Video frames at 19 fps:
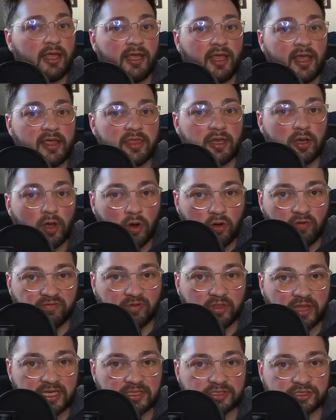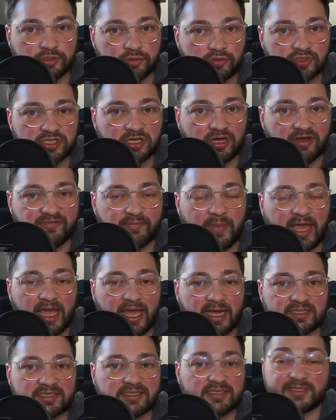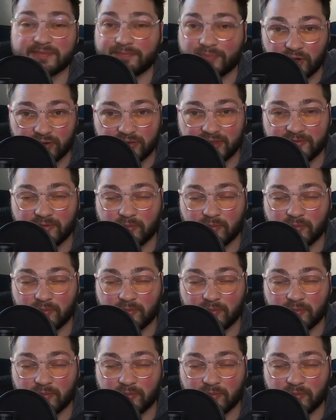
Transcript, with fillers: and then overland to Gustav Max to burn your